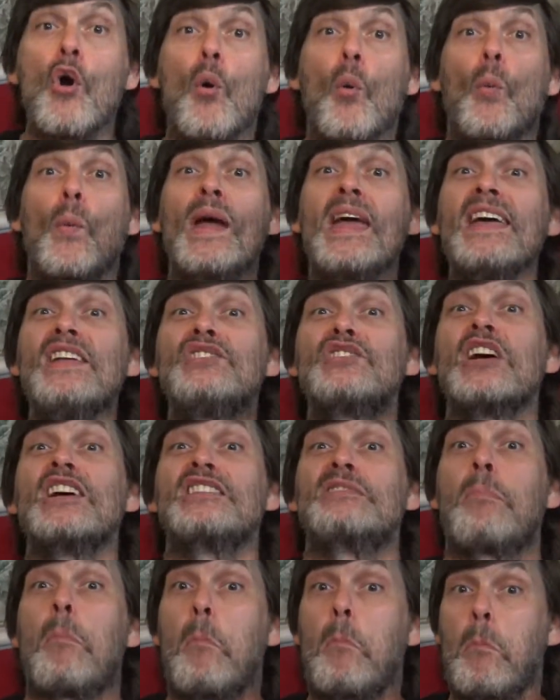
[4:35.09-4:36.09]
we
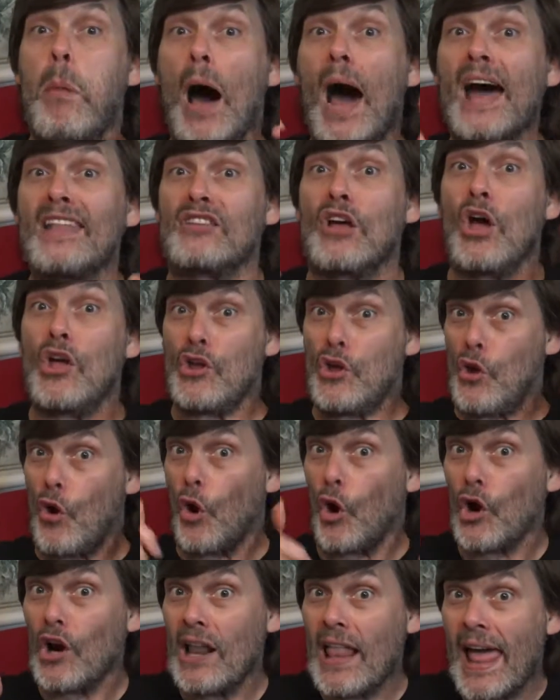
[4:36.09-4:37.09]
just bought
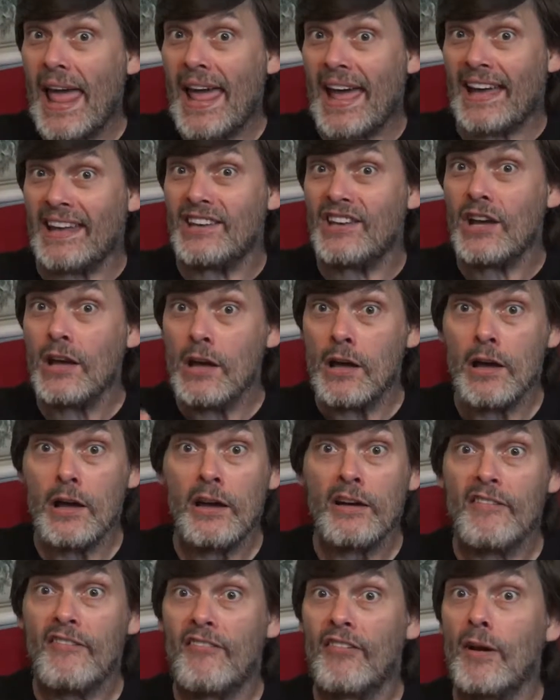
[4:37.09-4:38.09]
your land
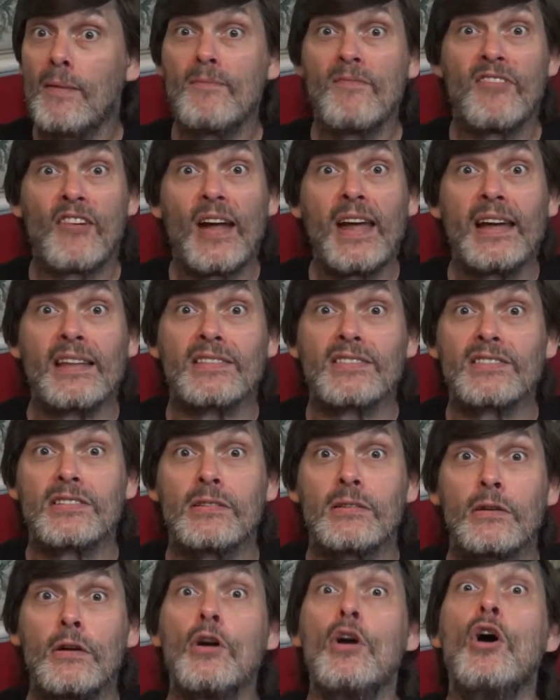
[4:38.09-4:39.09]
from France,